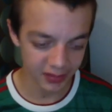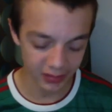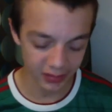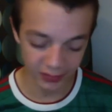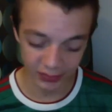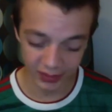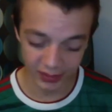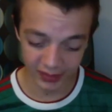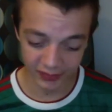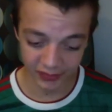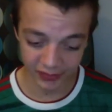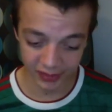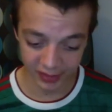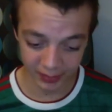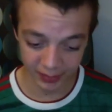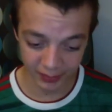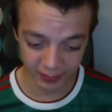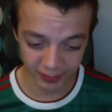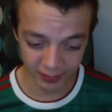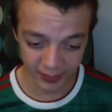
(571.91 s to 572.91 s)
We have to
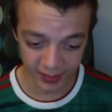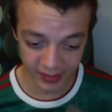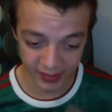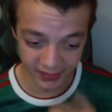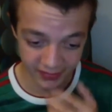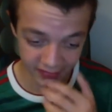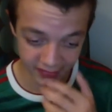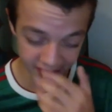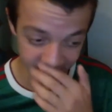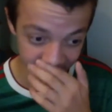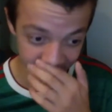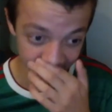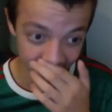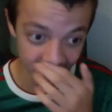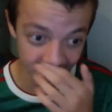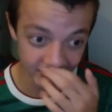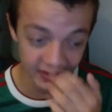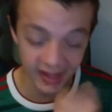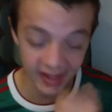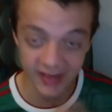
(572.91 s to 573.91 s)
beat the very
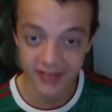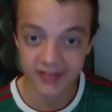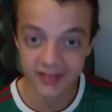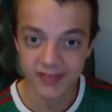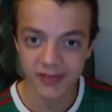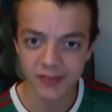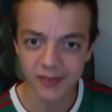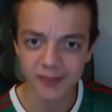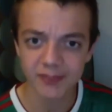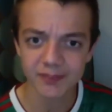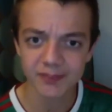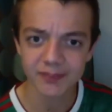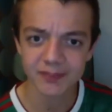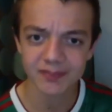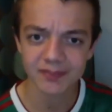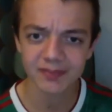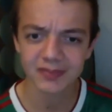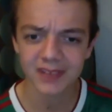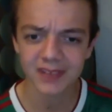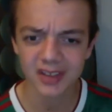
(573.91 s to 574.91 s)
best
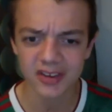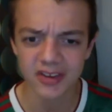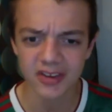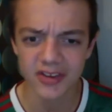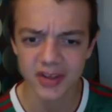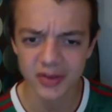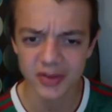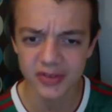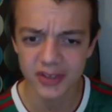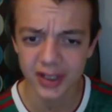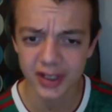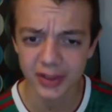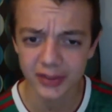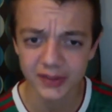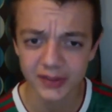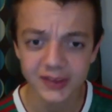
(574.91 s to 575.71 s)
to do so.